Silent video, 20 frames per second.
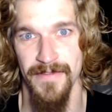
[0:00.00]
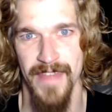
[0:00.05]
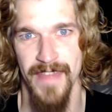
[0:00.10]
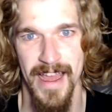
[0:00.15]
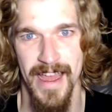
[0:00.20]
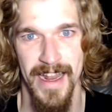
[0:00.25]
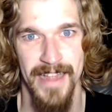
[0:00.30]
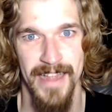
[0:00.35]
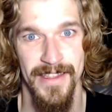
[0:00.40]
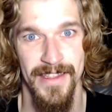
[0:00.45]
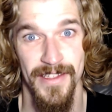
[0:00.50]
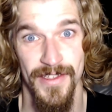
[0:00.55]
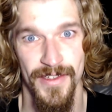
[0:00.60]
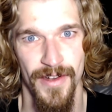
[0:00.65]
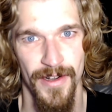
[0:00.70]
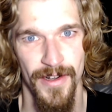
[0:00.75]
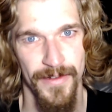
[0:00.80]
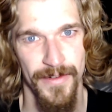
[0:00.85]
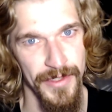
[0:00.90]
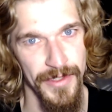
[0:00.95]
that at the
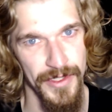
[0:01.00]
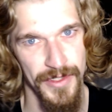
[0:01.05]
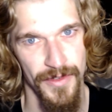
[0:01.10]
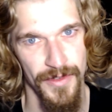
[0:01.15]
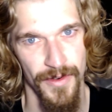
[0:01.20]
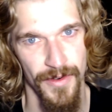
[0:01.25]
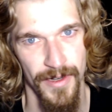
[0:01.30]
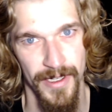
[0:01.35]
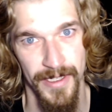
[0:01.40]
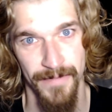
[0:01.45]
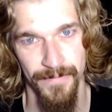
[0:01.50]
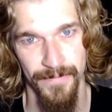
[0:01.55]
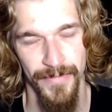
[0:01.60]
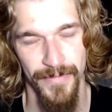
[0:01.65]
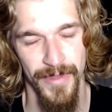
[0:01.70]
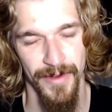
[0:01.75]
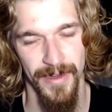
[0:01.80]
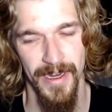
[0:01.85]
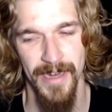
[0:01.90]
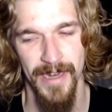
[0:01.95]
start of your story,
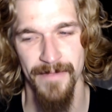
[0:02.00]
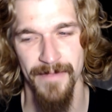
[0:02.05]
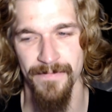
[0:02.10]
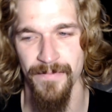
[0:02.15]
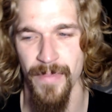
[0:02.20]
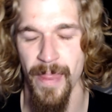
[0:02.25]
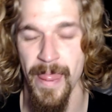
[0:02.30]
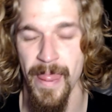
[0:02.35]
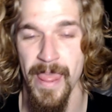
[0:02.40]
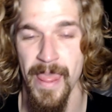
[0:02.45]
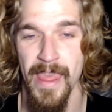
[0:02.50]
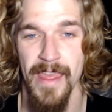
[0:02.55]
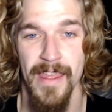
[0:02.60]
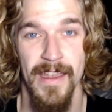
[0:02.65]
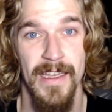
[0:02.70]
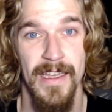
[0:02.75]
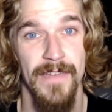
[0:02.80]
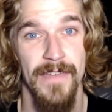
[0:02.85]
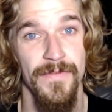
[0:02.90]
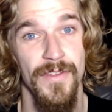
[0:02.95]
okay?
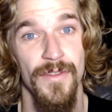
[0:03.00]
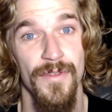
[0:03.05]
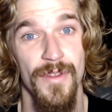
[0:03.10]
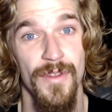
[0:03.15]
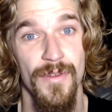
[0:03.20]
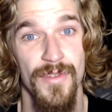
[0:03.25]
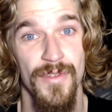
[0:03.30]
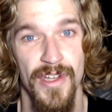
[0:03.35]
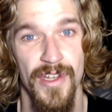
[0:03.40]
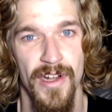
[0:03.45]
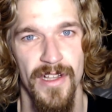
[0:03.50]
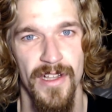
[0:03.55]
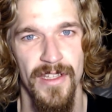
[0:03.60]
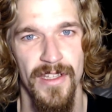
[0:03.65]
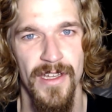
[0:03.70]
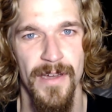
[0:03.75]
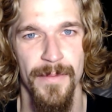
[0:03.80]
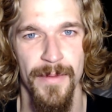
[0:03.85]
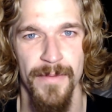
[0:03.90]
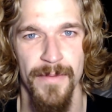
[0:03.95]
And if you use it all
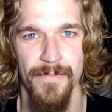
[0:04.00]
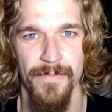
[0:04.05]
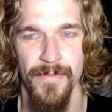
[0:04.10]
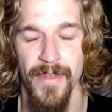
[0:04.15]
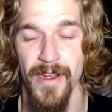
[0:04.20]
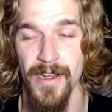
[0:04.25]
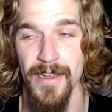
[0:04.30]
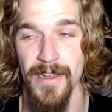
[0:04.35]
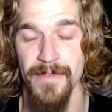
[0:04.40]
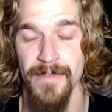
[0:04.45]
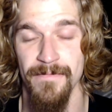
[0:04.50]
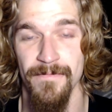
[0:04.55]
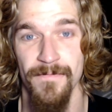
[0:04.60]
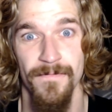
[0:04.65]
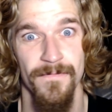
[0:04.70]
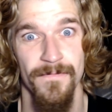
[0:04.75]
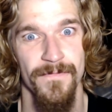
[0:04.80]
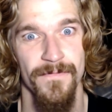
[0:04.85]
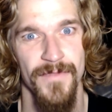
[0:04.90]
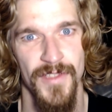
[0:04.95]
up on
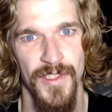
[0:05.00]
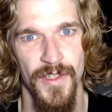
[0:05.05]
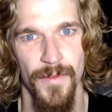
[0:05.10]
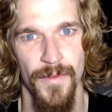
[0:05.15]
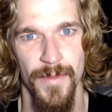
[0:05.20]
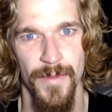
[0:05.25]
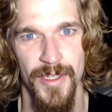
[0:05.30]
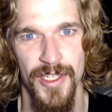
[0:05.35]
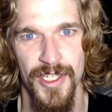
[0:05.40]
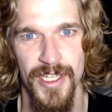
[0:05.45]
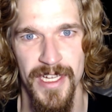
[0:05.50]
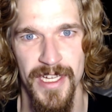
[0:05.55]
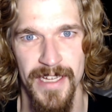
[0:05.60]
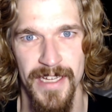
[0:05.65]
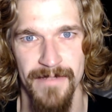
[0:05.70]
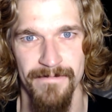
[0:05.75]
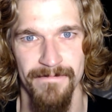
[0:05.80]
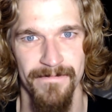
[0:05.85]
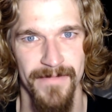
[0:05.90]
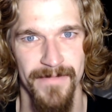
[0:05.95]
stupid shit
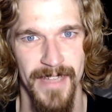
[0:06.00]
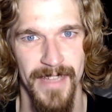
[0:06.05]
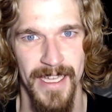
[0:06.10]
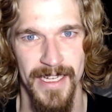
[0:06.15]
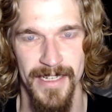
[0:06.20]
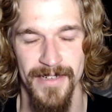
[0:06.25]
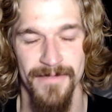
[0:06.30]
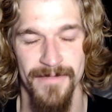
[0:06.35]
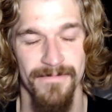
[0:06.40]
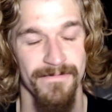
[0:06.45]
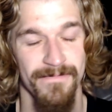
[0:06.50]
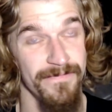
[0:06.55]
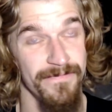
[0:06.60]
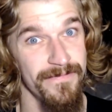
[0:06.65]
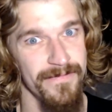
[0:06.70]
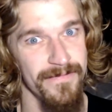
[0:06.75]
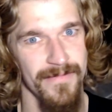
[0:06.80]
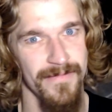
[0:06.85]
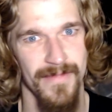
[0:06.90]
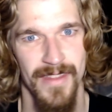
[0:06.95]
like
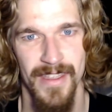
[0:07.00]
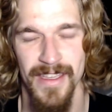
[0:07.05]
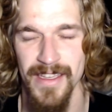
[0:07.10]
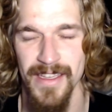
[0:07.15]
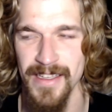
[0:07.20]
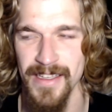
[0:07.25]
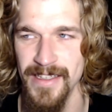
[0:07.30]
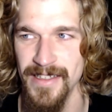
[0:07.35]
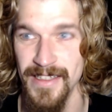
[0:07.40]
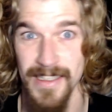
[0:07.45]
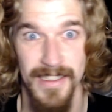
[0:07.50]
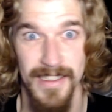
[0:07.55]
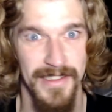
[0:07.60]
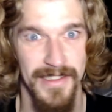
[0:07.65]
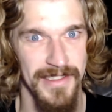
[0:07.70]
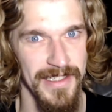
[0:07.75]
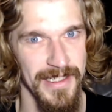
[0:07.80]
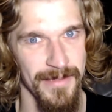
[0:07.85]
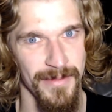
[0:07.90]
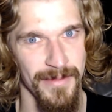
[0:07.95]

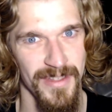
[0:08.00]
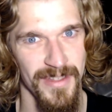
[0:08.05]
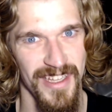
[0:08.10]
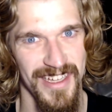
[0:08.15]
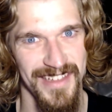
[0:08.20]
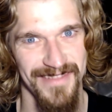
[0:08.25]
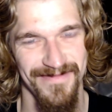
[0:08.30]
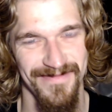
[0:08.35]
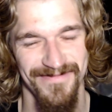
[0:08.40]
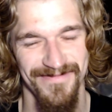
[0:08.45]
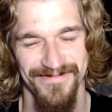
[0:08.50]
acidic blood,